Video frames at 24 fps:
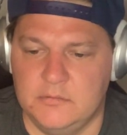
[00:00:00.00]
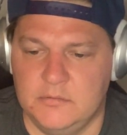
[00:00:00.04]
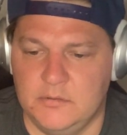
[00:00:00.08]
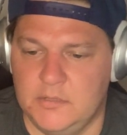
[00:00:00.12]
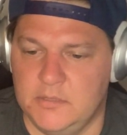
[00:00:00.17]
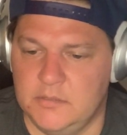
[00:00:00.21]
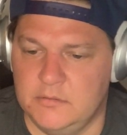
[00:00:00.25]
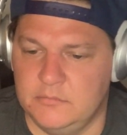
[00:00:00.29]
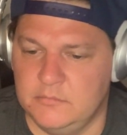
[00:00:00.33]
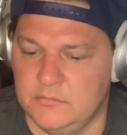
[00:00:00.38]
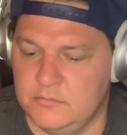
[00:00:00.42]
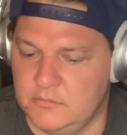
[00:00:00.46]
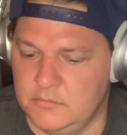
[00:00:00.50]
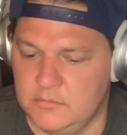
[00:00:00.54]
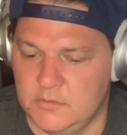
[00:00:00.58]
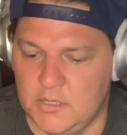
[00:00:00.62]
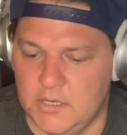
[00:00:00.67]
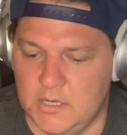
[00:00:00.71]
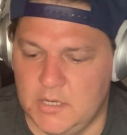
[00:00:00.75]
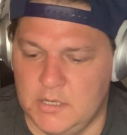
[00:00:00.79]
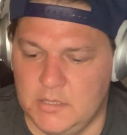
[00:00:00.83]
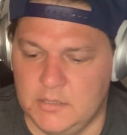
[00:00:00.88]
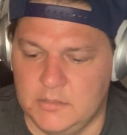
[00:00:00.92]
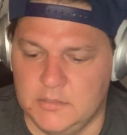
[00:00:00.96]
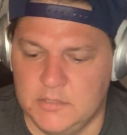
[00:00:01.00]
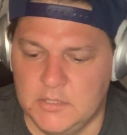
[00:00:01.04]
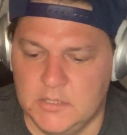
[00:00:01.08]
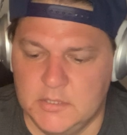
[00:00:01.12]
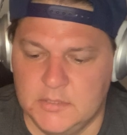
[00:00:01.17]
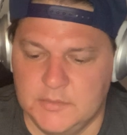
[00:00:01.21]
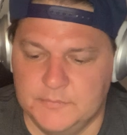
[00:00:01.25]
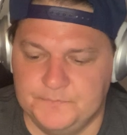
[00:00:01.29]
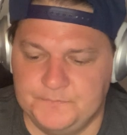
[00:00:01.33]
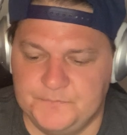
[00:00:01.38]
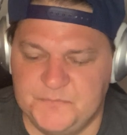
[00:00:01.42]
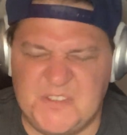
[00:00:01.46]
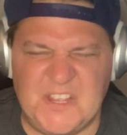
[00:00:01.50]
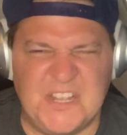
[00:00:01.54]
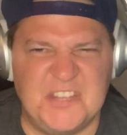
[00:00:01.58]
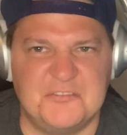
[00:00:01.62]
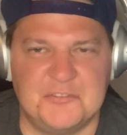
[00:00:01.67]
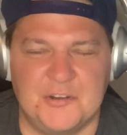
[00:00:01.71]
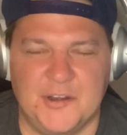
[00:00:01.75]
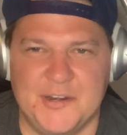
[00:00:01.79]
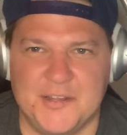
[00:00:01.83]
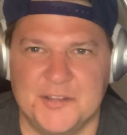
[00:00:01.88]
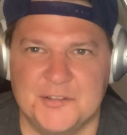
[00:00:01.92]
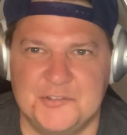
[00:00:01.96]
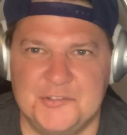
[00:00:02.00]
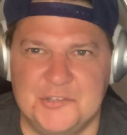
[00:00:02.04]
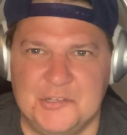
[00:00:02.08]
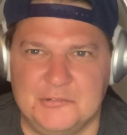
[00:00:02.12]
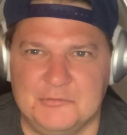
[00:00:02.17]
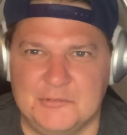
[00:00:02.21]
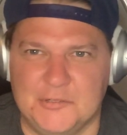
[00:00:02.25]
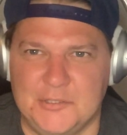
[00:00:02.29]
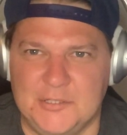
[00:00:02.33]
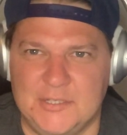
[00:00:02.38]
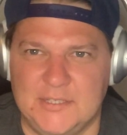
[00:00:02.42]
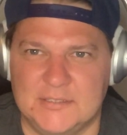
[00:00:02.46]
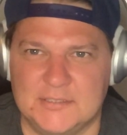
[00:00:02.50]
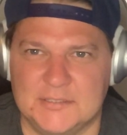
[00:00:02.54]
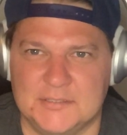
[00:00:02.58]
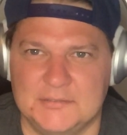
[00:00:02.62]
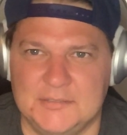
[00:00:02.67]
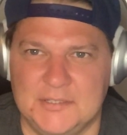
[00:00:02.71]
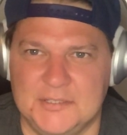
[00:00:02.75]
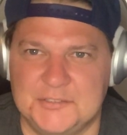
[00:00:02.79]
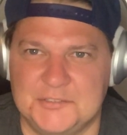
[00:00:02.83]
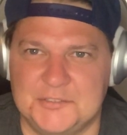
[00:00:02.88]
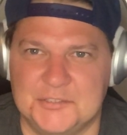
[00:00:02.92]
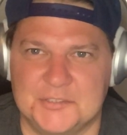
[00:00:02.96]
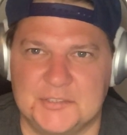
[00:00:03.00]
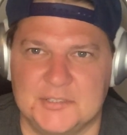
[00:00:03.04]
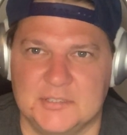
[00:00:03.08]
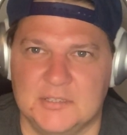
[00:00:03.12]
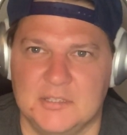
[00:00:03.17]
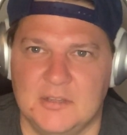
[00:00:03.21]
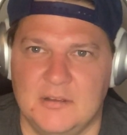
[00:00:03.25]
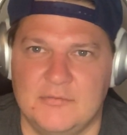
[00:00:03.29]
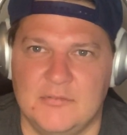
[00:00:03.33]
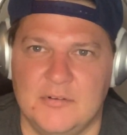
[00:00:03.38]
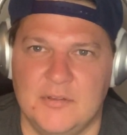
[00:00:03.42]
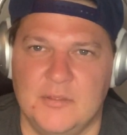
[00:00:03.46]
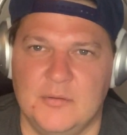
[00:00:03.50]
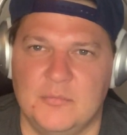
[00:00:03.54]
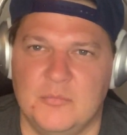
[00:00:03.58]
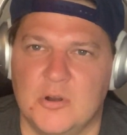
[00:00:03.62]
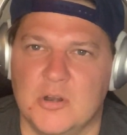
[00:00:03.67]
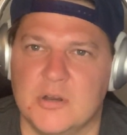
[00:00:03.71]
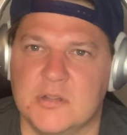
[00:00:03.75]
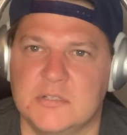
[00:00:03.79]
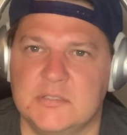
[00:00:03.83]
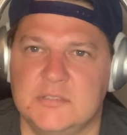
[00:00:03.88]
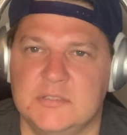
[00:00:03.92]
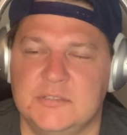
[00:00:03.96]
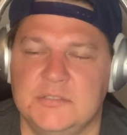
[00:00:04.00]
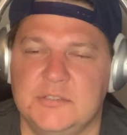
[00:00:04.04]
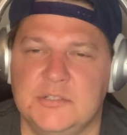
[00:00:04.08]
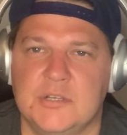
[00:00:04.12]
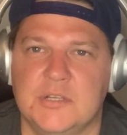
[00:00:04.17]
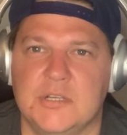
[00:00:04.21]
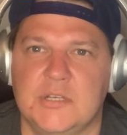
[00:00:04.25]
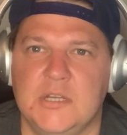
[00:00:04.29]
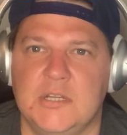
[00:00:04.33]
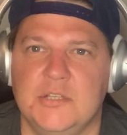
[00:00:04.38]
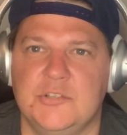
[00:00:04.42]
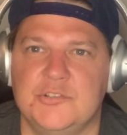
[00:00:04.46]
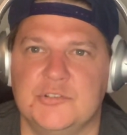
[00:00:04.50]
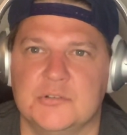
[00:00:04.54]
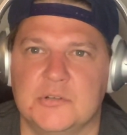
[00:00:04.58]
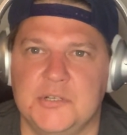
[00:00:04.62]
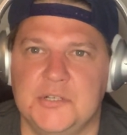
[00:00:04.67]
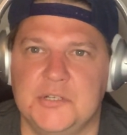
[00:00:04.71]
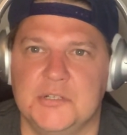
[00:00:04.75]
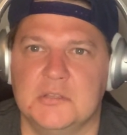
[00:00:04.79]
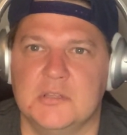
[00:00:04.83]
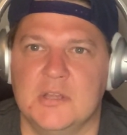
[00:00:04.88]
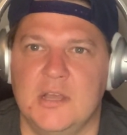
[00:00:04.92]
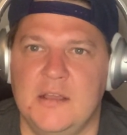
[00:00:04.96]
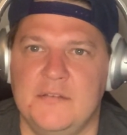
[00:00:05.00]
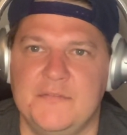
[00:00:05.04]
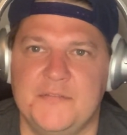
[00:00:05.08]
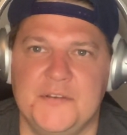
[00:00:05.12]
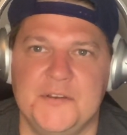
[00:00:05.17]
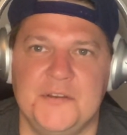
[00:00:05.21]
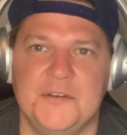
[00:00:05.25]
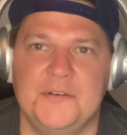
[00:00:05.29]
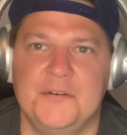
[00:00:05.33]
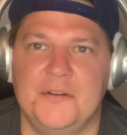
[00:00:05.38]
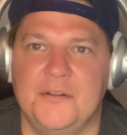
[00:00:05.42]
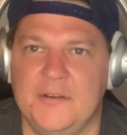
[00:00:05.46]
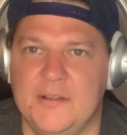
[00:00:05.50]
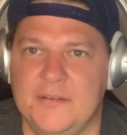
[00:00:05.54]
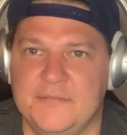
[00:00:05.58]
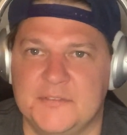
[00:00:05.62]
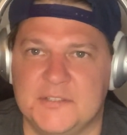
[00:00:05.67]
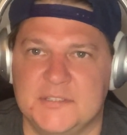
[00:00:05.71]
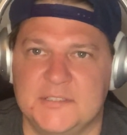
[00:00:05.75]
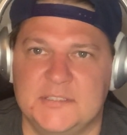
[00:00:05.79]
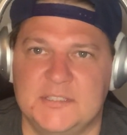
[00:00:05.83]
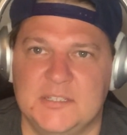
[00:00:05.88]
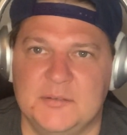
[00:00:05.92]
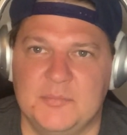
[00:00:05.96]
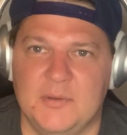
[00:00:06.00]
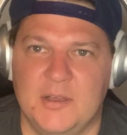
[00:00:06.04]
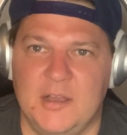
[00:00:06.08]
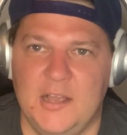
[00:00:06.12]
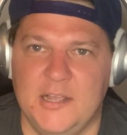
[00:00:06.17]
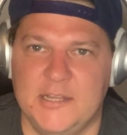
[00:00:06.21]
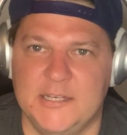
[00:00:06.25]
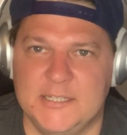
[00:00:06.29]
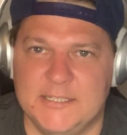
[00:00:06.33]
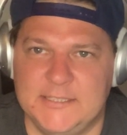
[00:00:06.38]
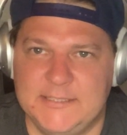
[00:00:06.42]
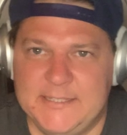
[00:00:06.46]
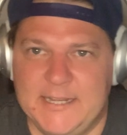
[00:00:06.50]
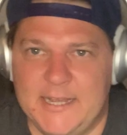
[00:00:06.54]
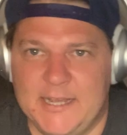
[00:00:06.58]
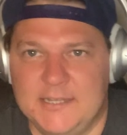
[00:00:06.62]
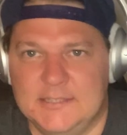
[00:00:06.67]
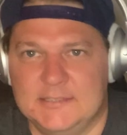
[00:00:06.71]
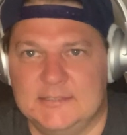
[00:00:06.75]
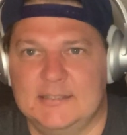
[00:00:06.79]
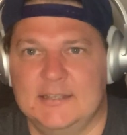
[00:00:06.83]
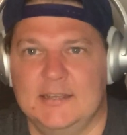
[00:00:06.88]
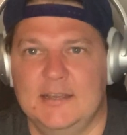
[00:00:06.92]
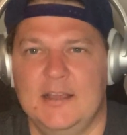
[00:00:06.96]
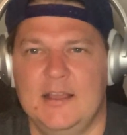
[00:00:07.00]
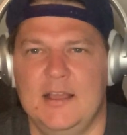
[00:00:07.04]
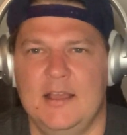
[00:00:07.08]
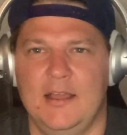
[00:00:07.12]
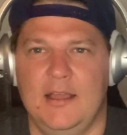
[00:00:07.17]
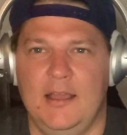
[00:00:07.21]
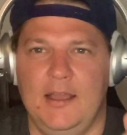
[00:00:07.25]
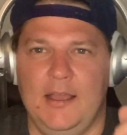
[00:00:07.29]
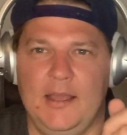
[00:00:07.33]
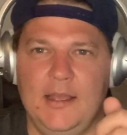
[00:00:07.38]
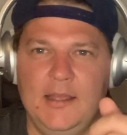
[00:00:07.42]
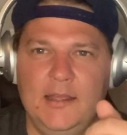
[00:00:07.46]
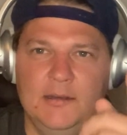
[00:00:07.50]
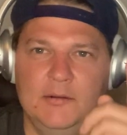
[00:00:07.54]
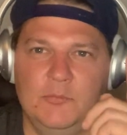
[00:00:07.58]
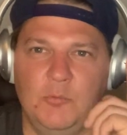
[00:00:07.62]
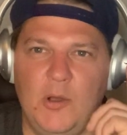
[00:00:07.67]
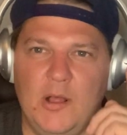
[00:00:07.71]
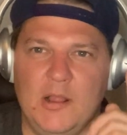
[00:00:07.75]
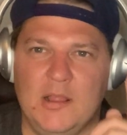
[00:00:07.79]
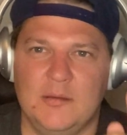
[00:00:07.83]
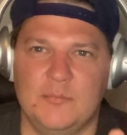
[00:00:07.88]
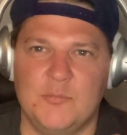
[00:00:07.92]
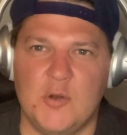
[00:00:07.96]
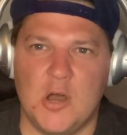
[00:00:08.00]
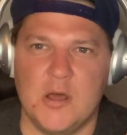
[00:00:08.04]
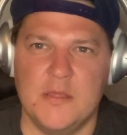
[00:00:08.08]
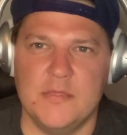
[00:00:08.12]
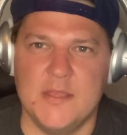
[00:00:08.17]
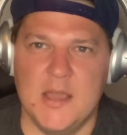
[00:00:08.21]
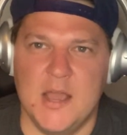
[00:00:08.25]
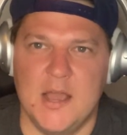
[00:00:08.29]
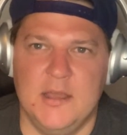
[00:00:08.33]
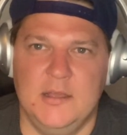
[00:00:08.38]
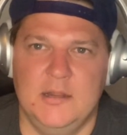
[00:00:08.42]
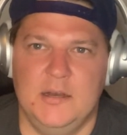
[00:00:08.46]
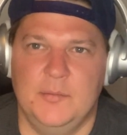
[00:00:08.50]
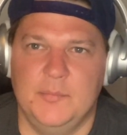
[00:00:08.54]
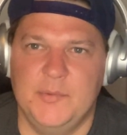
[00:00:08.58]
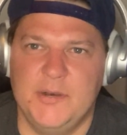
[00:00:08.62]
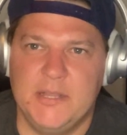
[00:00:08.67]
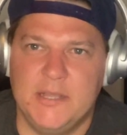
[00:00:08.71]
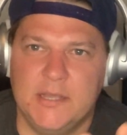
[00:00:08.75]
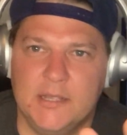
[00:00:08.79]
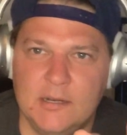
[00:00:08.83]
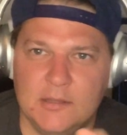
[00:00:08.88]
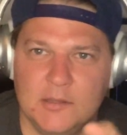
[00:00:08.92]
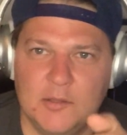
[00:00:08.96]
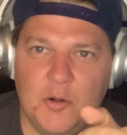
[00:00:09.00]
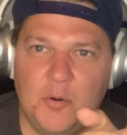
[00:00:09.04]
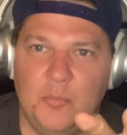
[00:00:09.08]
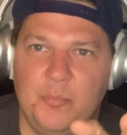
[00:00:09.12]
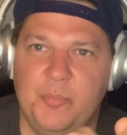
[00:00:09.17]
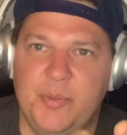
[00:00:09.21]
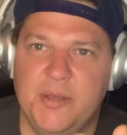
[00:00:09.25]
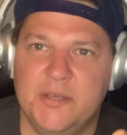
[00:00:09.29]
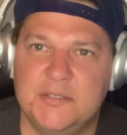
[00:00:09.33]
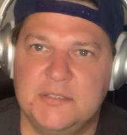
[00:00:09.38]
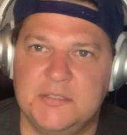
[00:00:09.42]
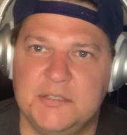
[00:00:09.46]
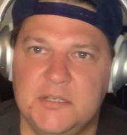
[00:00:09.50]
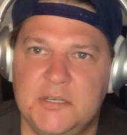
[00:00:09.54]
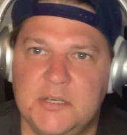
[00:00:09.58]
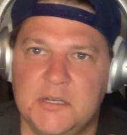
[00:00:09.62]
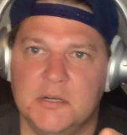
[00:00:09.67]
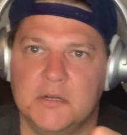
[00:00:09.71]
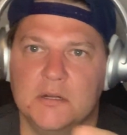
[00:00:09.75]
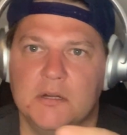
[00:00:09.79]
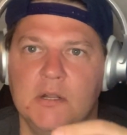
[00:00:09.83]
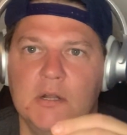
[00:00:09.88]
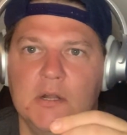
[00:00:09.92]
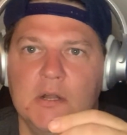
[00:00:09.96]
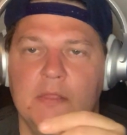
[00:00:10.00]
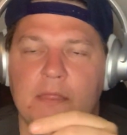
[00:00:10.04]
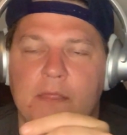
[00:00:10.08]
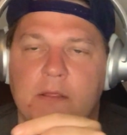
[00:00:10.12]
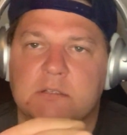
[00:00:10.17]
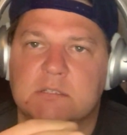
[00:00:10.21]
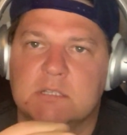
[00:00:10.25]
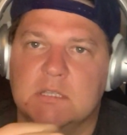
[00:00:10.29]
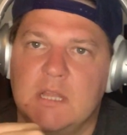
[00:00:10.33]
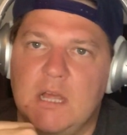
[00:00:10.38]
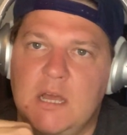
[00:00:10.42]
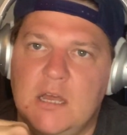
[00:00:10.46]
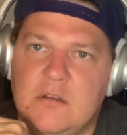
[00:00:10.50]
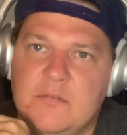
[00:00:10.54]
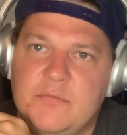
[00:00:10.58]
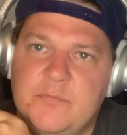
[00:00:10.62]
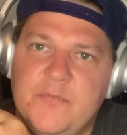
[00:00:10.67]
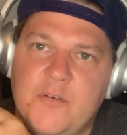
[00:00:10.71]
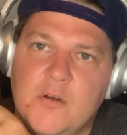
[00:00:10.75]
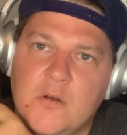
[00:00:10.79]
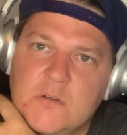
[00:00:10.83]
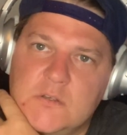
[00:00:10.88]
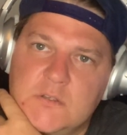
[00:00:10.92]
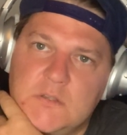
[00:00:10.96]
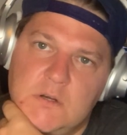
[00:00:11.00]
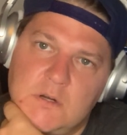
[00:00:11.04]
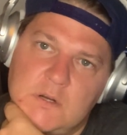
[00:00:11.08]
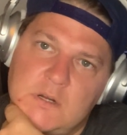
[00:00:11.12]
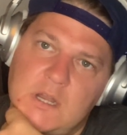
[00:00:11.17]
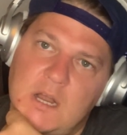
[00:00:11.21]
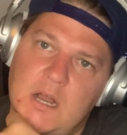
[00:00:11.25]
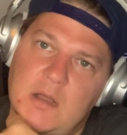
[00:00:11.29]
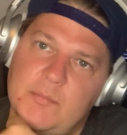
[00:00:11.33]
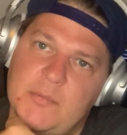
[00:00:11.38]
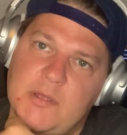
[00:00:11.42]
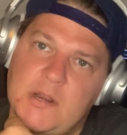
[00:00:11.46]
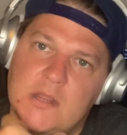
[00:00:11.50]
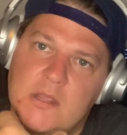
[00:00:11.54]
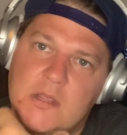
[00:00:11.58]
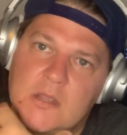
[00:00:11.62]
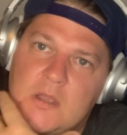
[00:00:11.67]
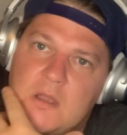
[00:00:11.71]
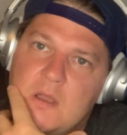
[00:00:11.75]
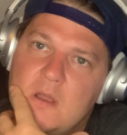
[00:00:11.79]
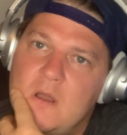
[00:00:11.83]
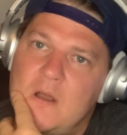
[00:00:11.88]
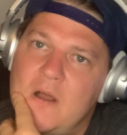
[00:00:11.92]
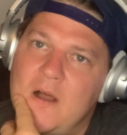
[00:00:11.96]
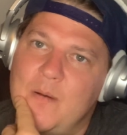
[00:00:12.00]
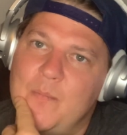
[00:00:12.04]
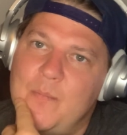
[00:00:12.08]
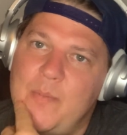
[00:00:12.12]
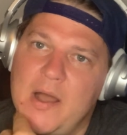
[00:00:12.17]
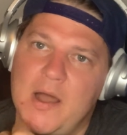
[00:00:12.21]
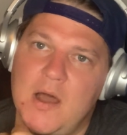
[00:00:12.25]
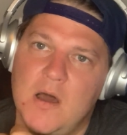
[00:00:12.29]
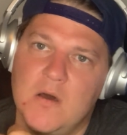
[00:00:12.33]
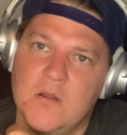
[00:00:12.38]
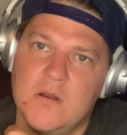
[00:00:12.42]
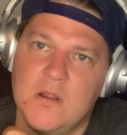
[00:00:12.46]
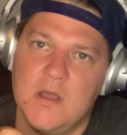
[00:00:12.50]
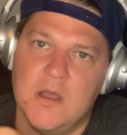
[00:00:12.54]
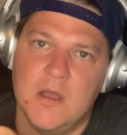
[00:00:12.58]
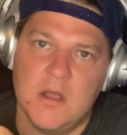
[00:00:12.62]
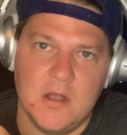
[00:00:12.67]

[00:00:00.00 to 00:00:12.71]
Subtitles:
and day trading in general is just a lover of the markets, is you can enjoy your life and you don't have to sit behind a desk. And while I'm on that, I'm going to get a little pissy here. There's a lot of folks that are commenting about